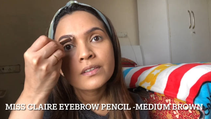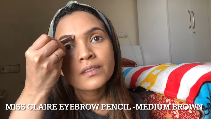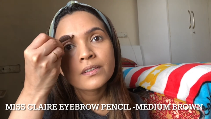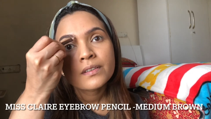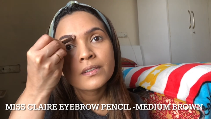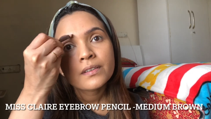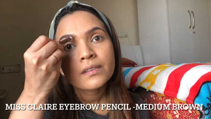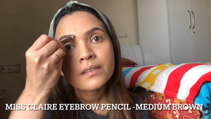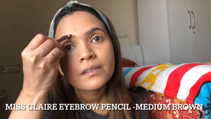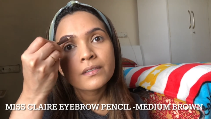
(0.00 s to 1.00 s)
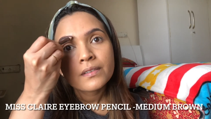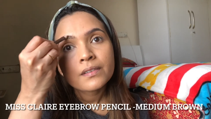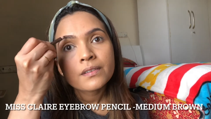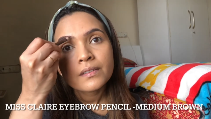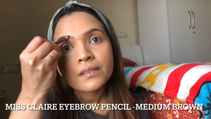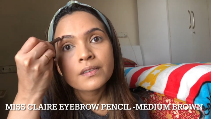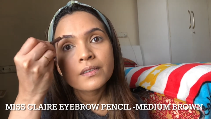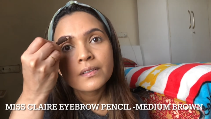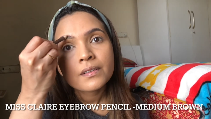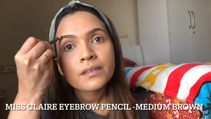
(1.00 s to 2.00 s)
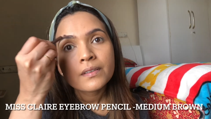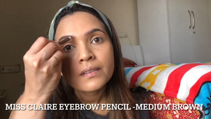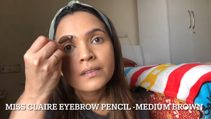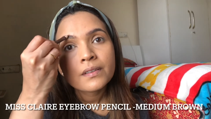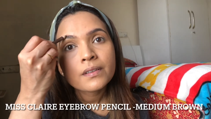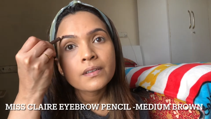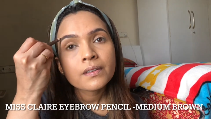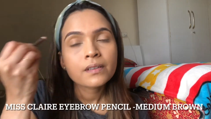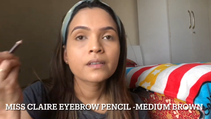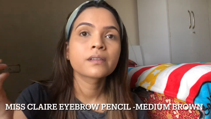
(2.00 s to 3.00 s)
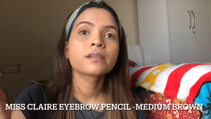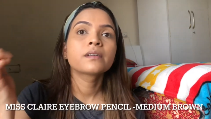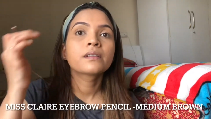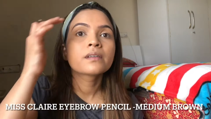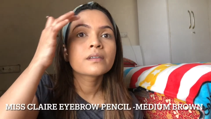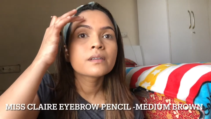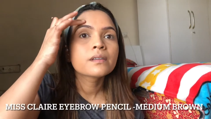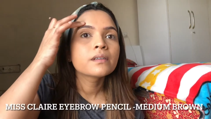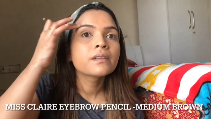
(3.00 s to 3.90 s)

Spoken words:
(silence)